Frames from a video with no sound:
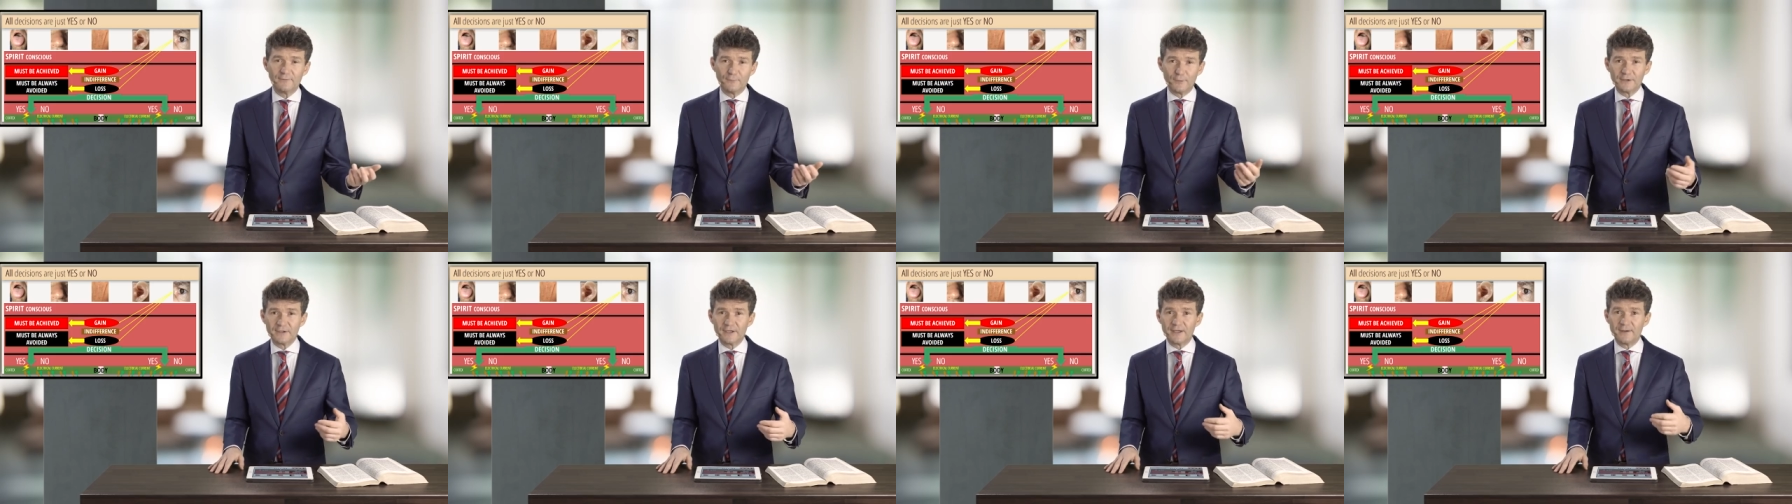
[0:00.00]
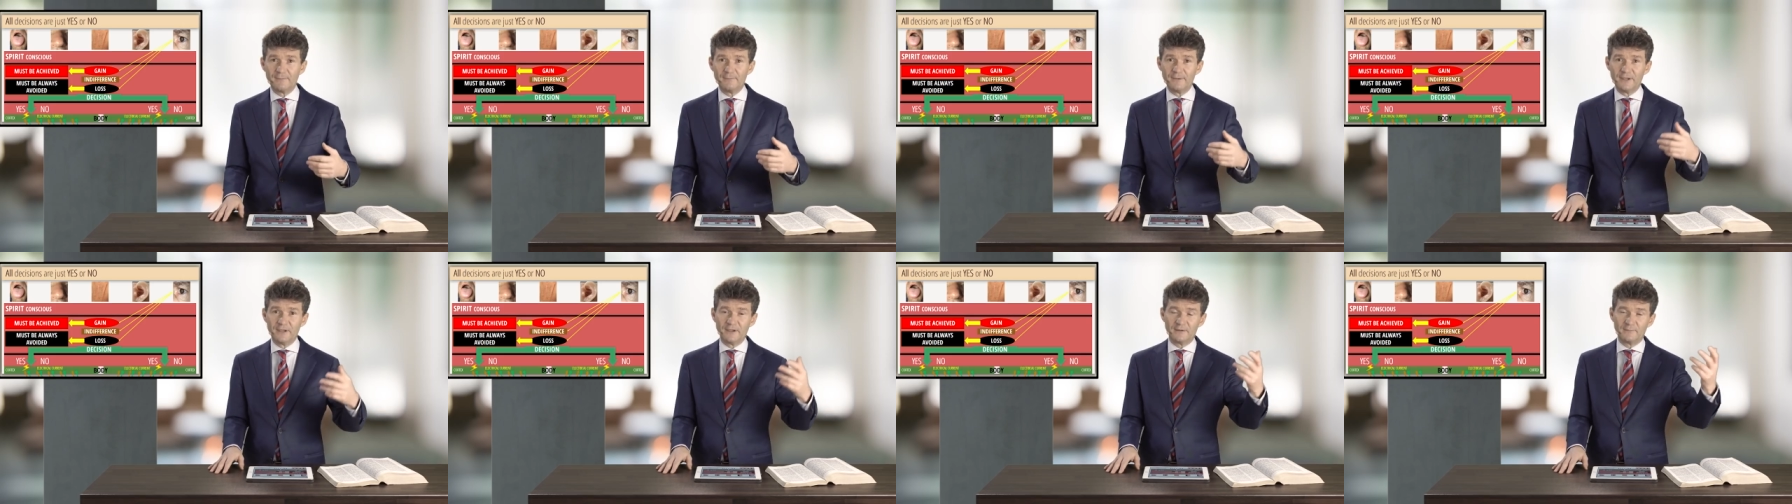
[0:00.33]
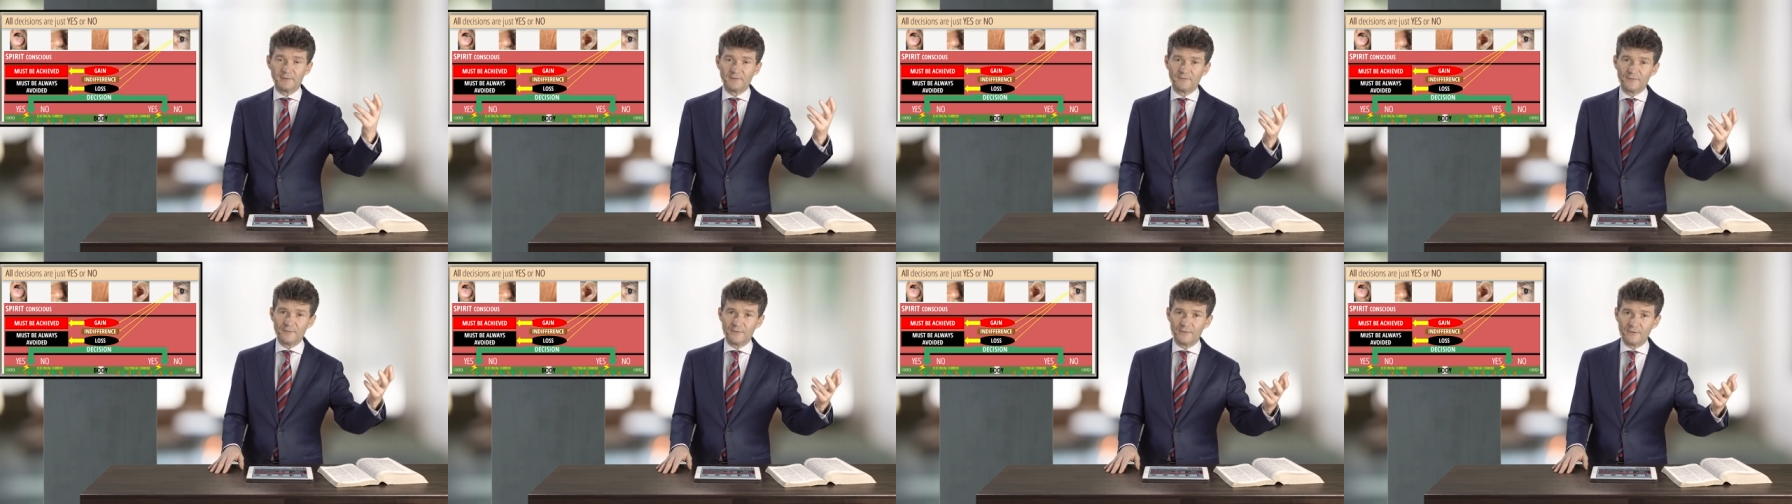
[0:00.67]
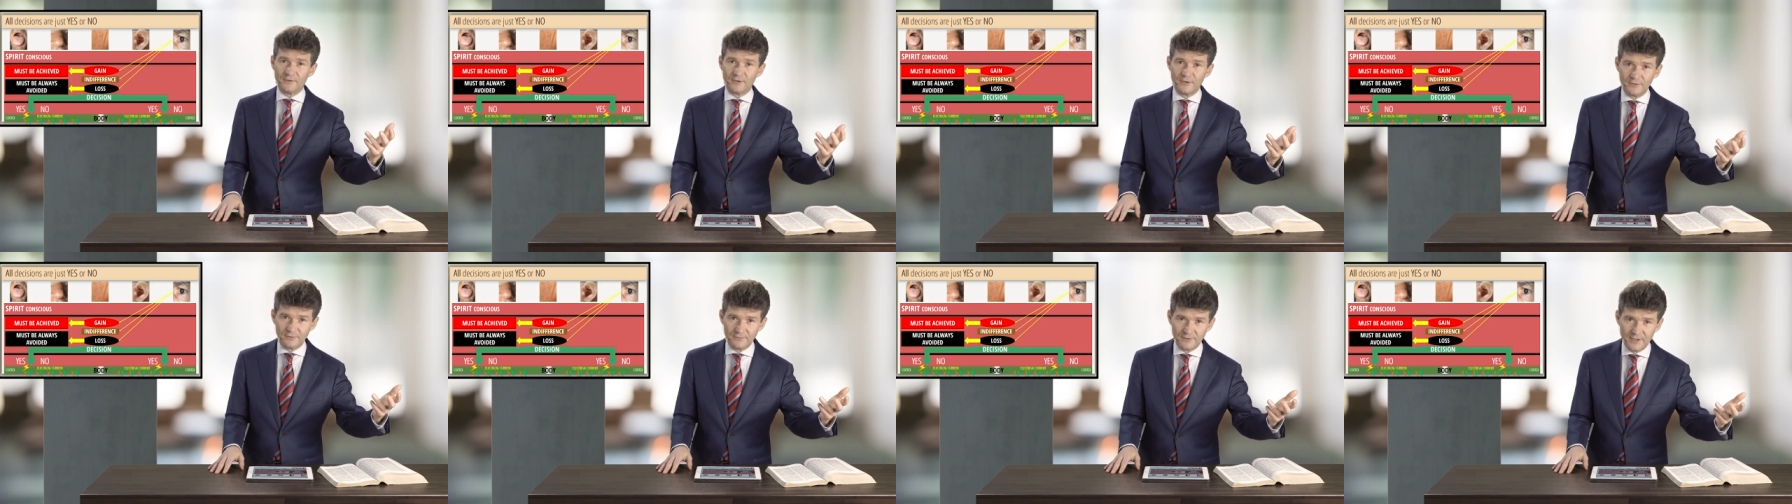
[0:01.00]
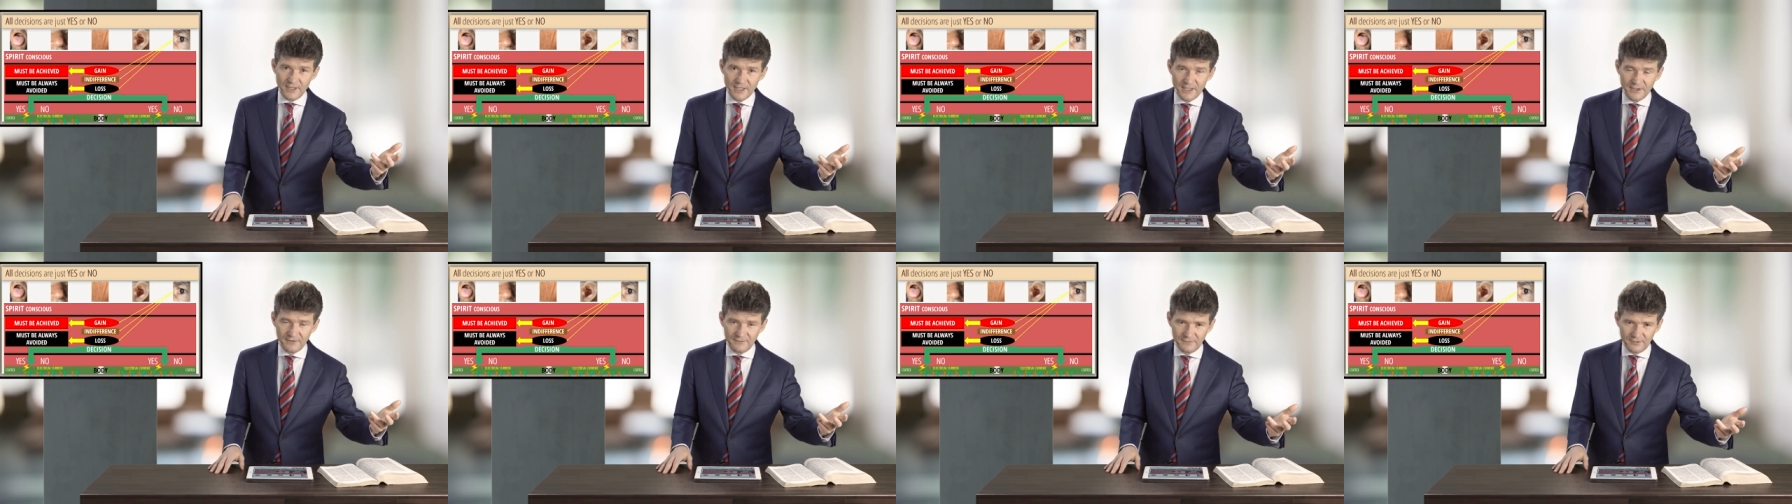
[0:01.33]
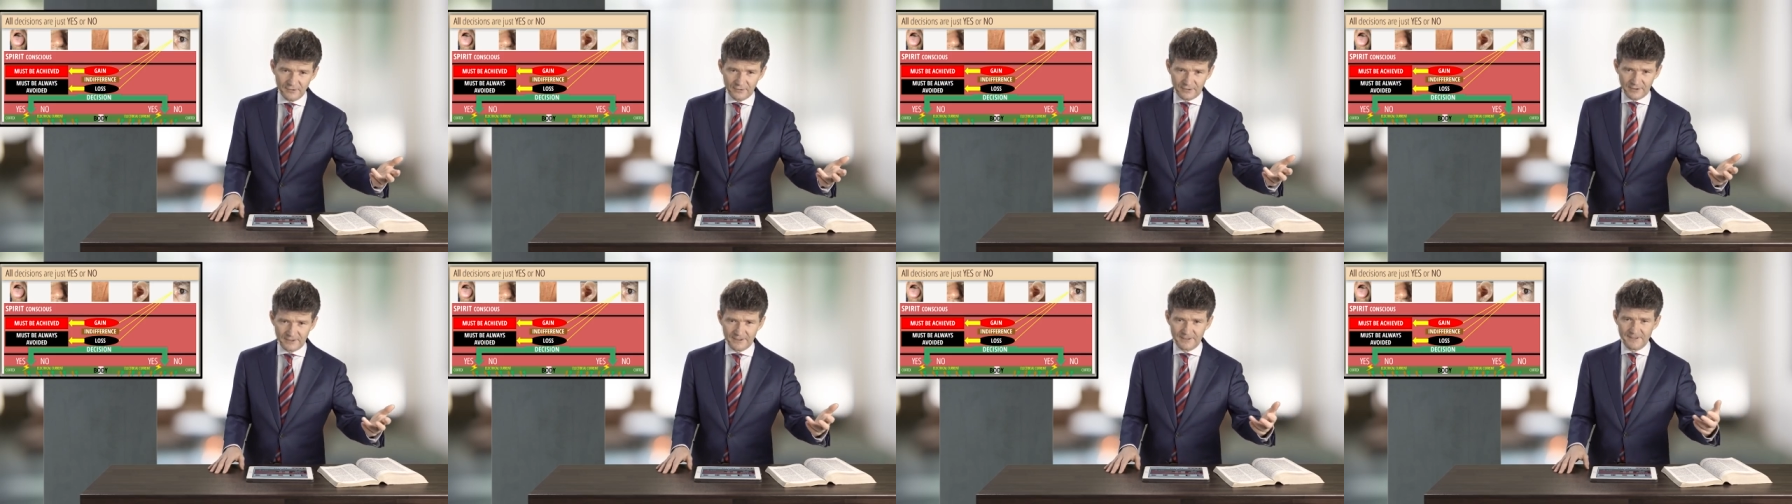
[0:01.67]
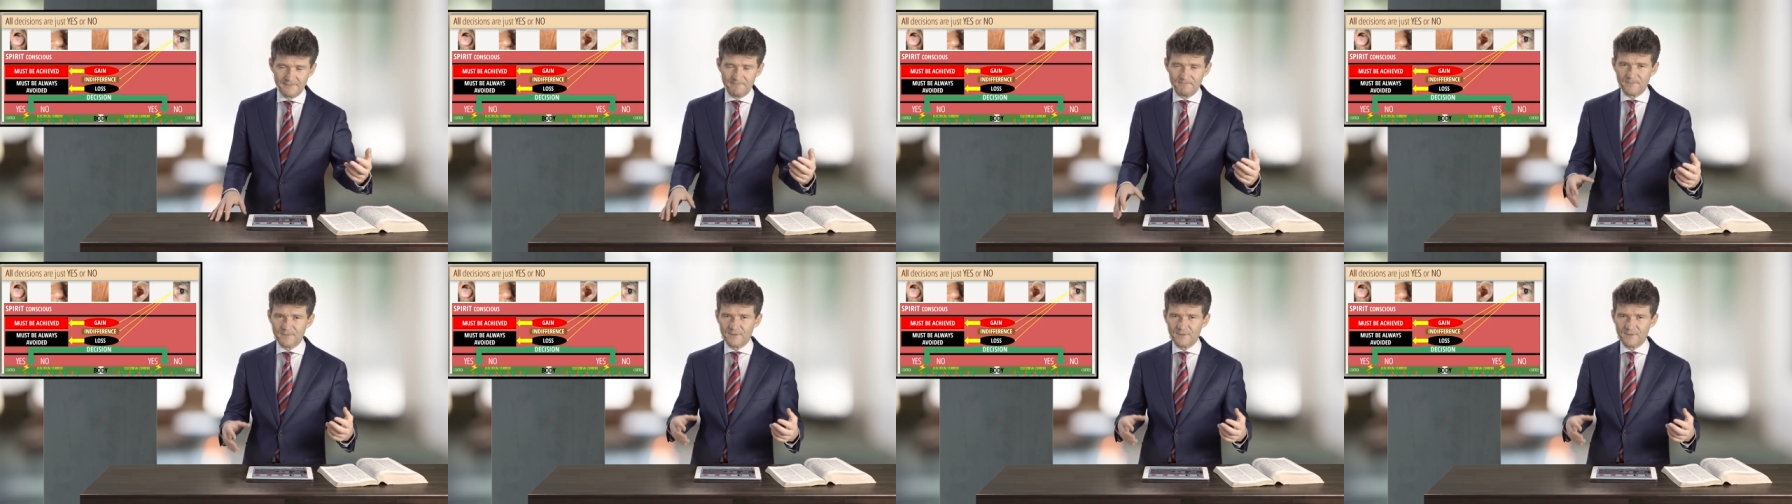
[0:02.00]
what a minute before you took.